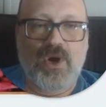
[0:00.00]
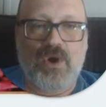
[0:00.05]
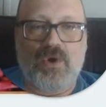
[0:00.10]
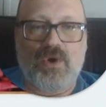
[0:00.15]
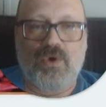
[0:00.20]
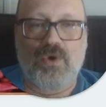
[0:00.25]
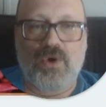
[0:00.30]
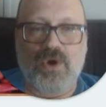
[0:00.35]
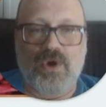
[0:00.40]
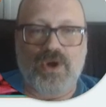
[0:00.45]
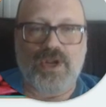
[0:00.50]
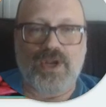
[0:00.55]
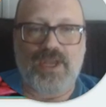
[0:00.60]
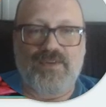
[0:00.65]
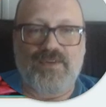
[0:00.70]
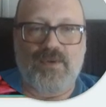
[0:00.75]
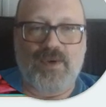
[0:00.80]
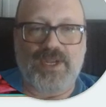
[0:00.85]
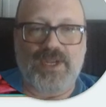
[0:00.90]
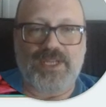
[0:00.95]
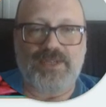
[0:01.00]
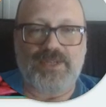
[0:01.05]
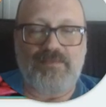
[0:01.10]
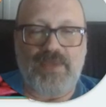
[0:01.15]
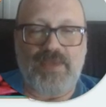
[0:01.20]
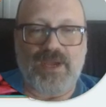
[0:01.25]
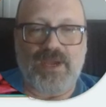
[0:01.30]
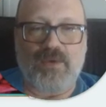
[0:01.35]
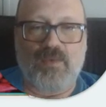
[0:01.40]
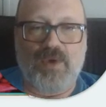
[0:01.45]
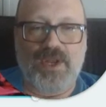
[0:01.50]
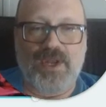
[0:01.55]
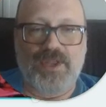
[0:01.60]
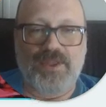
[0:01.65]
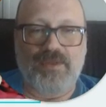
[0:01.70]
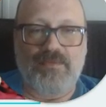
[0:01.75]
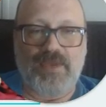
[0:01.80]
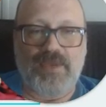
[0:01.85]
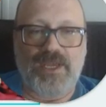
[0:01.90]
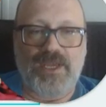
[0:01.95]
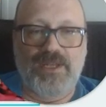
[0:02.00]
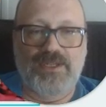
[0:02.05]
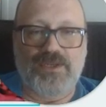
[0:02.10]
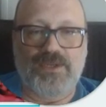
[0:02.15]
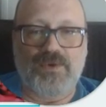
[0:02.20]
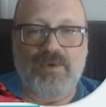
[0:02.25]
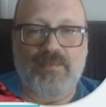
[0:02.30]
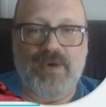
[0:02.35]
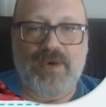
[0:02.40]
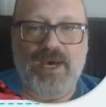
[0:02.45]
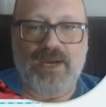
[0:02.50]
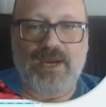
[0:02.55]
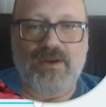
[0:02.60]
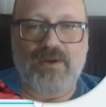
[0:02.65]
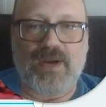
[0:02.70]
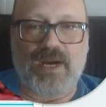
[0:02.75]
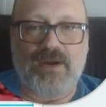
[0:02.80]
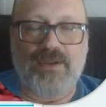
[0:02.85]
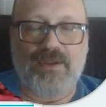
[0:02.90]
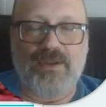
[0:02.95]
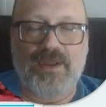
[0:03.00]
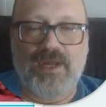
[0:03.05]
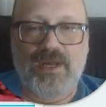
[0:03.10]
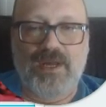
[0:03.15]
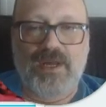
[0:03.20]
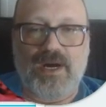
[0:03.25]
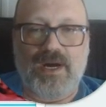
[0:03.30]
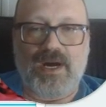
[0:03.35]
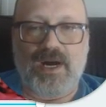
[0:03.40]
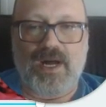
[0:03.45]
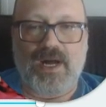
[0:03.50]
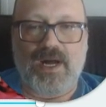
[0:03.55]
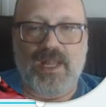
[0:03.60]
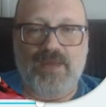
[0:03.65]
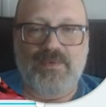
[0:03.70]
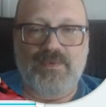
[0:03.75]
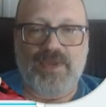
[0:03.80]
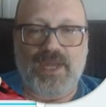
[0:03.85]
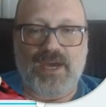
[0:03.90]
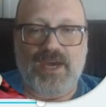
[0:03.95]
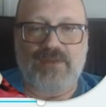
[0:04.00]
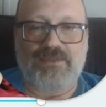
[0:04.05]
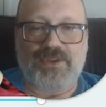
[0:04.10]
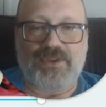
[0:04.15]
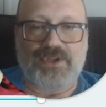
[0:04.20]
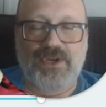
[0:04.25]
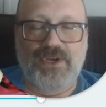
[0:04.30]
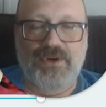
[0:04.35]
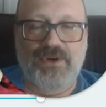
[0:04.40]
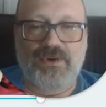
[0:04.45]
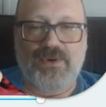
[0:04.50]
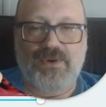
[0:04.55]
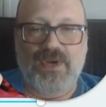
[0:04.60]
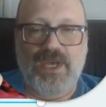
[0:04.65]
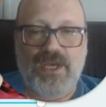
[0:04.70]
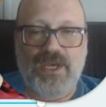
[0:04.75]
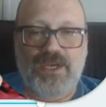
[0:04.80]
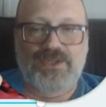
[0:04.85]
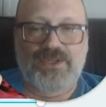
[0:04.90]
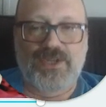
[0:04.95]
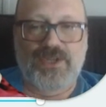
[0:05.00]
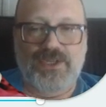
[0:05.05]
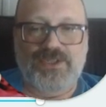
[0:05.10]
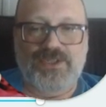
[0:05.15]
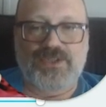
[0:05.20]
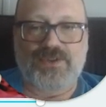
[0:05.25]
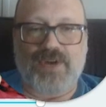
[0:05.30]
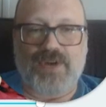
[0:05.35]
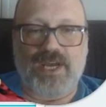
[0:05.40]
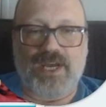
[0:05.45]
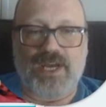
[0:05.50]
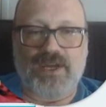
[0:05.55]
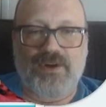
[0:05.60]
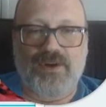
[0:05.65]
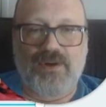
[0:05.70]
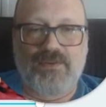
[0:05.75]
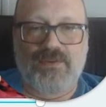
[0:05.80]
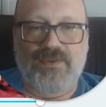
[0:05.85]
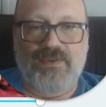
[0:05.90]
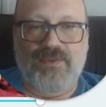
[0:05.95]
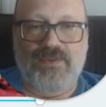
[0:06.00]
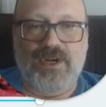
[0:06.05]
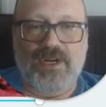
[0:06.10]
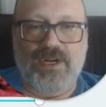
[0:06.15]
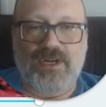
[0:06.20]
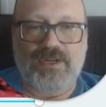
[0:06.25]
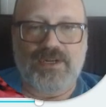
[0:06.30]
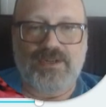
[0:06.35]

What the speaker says: Or if I want to make one of them into a background, all I would have to do is just drag it over